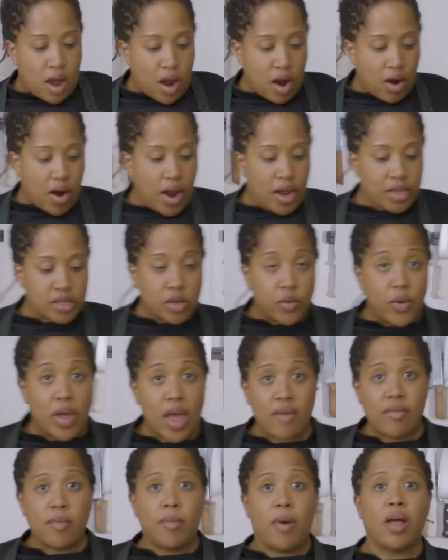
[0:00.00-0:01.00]
All right, so we
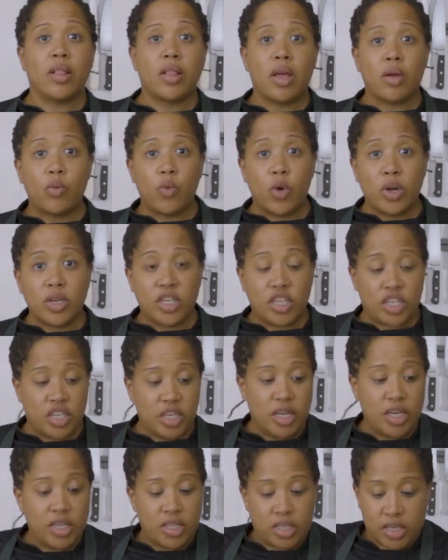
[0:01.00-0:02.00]
have them all on one
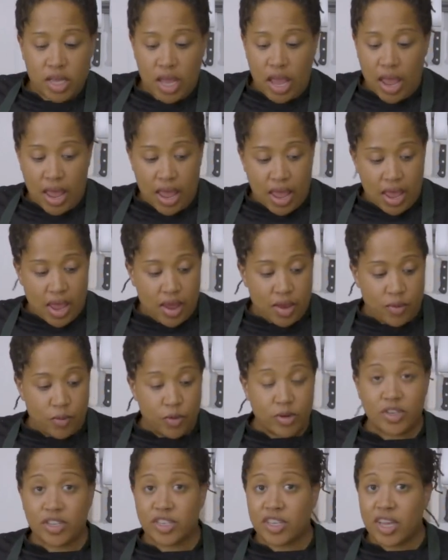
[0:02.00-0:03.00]
sheet, and
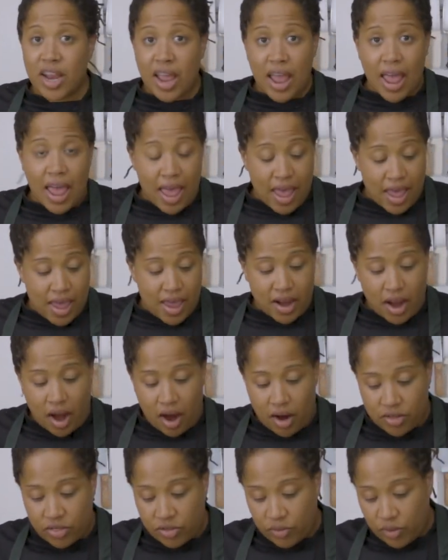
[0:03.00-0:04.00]
we're just gonna add
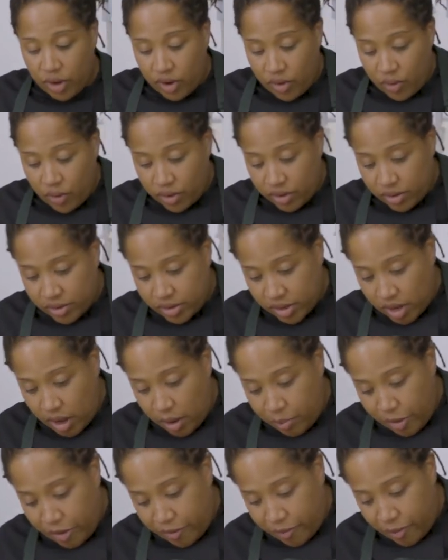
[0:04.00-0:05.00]
our 3/4
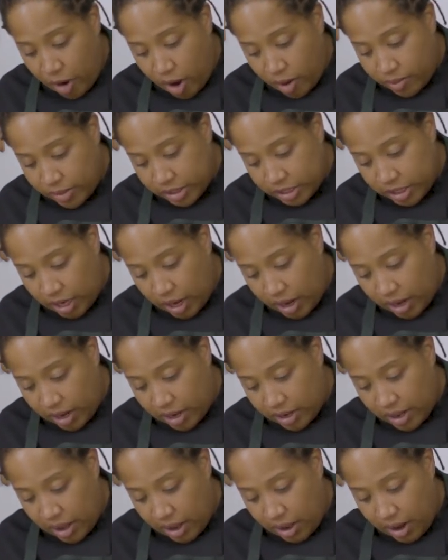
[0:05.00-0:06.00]
cup of
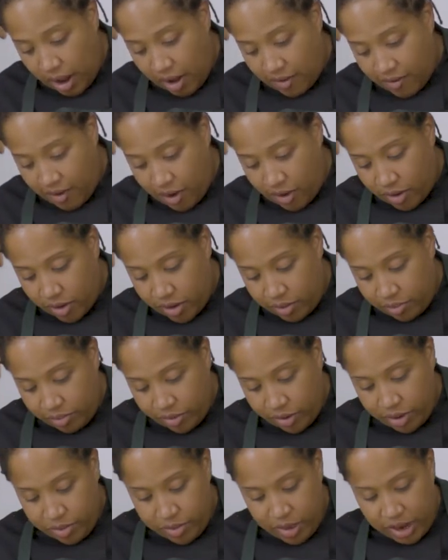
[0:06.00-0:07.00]
Parmesan that I've already
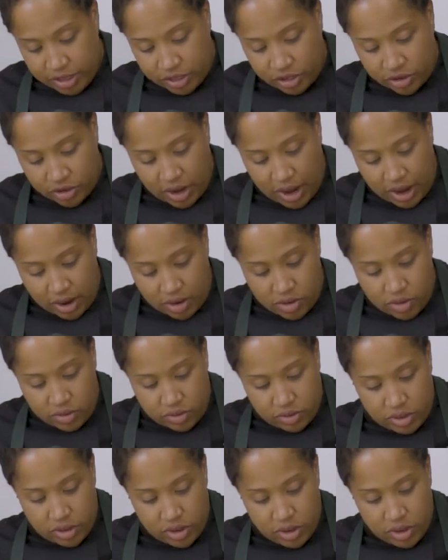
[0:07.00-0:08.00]
pre-measured out.